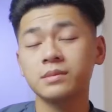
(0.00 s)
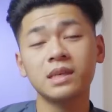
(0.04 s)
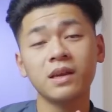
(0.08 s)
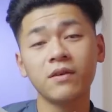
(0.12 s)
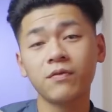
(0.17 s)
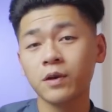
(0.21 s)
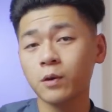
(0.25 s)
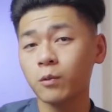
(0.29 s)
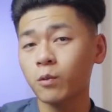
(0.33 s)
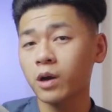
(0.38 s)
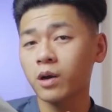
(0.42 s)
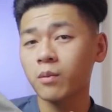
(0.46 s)

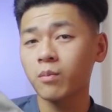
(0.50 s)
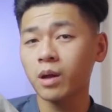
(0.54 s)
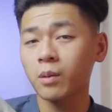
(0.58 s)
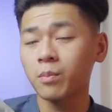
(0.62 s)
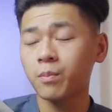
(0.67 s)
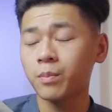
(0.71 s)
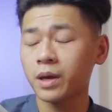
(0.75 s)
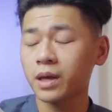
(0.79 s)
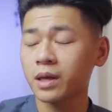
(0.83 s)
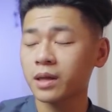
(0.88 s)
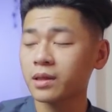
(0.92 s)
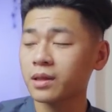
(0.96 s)
Definitely recommend
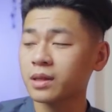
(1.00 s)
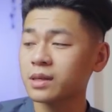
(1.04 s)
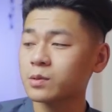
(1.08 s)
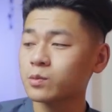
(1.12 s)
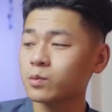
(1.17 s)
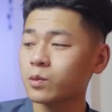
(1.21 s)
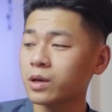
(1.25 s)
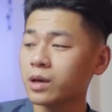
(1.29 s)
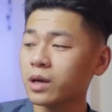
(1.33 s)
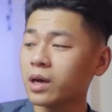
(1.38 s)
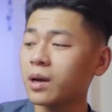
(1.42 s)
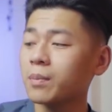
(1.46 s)
picking this
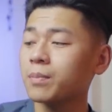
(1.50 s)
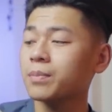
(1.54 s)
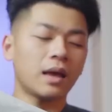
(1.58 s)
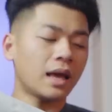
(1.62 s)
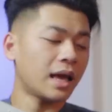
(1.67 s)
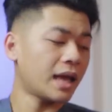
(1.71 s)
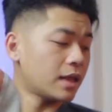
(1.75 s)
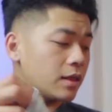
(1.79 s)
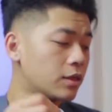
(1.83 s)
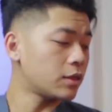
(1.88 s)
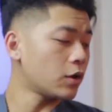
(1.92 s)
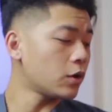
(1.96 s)
one up.
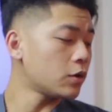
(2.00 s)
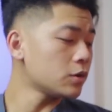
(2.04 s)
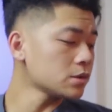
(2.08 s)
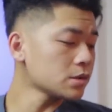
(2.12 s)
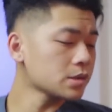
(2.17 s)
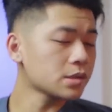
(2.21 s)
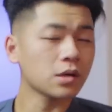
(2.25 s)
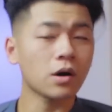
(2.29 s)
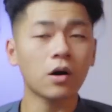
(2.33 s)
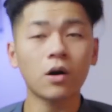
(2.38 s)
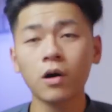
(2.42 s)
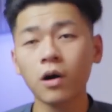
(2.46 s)
And
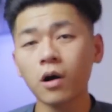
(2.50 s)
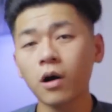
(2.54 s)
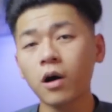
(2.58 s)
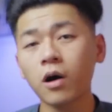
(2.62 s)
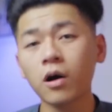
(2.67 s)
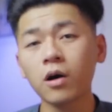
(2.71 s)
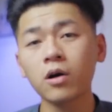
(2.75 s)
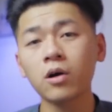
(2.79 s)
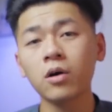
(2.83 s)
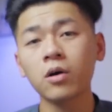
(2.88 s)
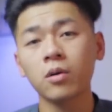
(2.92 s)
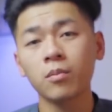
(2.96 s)
those are
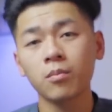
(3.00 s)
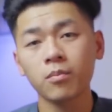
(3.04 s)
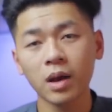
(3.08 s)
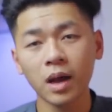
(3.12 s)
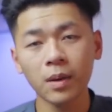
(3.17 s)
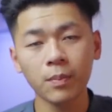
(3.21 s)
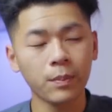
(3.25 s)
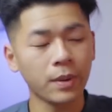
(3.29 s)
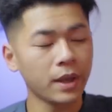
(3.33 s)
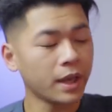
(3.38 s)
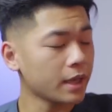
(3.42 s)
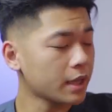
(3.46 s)
all my
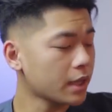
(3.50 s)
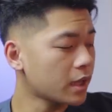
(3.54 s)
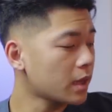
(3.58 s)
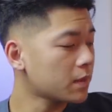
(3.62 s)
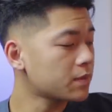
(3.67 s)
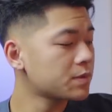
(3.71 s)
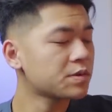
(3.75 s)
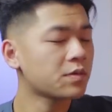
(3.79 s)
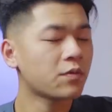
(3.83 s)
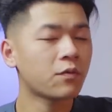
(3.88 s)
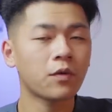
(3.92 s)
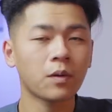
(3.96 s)

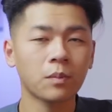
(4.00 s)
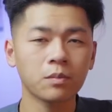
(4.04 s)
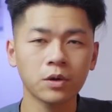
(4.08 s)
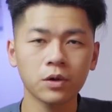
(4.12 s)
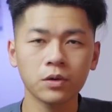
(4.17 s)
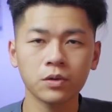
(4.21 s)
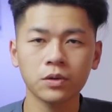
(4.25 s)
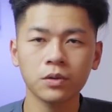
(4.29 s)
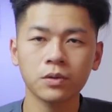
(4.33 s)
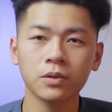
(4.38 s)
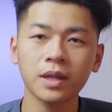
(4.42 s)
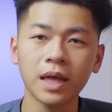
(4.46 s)
pickups from
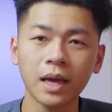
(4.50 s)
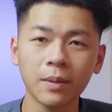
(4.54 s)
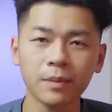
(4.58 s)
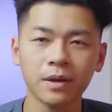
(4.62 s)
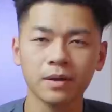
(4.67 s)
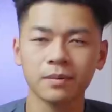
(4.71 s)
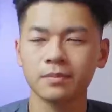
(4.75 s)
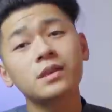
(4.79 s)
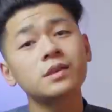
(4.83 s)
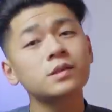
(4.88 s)
Lululemon.